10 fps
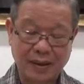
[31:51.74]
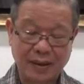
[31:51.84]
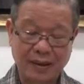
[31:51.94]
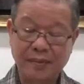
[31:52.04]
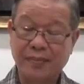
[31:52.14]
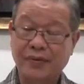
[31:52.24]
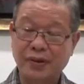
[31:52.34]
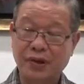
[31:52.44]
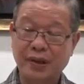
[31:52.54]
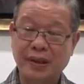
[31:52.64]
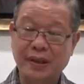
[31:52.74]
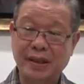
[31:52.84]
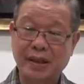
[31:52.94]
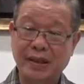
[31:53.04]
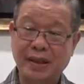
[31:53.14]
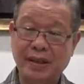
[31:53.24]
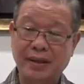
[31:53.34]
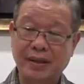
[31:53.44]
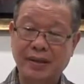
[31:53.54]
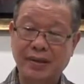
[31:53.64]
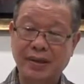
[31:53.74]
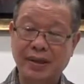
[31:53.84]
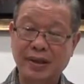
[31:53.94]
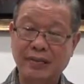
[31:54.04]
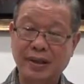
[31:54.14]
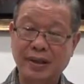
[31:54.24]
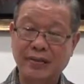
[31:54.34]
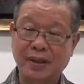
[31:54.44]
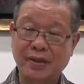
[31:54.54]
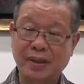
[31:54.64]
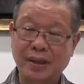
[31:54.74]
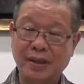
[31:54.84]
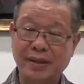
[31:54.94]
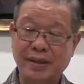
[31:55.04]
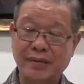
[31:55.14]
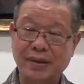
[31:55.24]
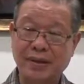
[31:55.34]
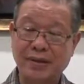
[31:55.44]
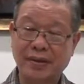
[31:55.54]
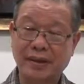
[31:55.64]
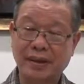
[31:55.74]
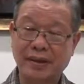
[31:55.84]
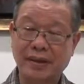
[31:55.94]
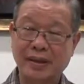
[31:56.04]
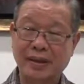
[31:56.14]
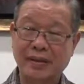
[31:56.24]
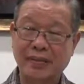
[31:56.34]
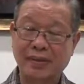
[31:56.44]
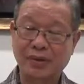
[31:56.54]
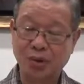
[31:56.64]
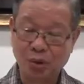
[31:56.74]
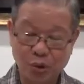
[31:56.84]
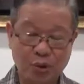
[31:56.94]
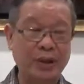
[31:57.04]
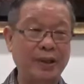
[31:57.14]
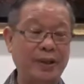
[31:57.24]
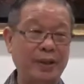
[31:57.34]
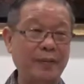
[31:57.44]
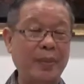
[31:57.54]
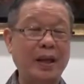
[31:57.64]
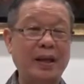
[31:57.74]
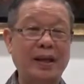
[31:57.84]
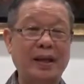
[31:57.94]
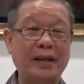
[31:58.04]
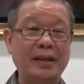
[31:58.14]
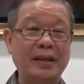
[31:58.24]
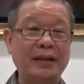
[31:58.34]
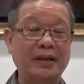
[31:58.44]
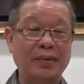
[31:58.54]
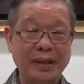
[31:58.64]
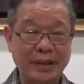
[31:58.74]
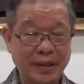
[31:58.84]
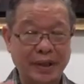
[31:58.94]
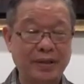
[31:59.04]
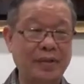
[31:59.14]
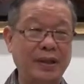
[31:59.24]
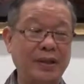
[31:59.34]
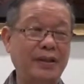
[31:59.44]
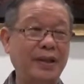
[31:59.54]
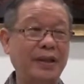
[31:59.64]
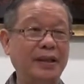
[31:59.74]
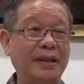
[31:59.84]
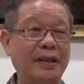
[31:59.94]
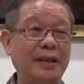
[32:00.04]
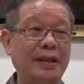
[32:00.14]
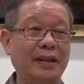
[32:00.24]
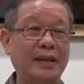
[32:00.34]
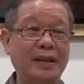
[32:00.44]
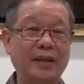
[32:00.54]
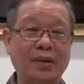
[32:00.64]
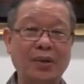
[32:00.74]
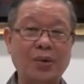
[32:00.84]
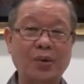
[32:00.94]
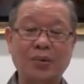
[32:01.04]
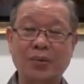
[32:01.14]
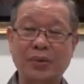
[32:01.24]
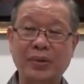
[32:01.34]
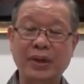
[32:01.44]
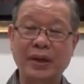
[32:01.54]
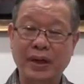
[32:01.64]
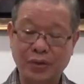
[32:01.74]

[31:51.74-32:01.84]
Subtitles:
I'm fortunate in the sense that those days when the monks give talks, usually, I can at once catch what they're saying. Then I say, oh, yeah, I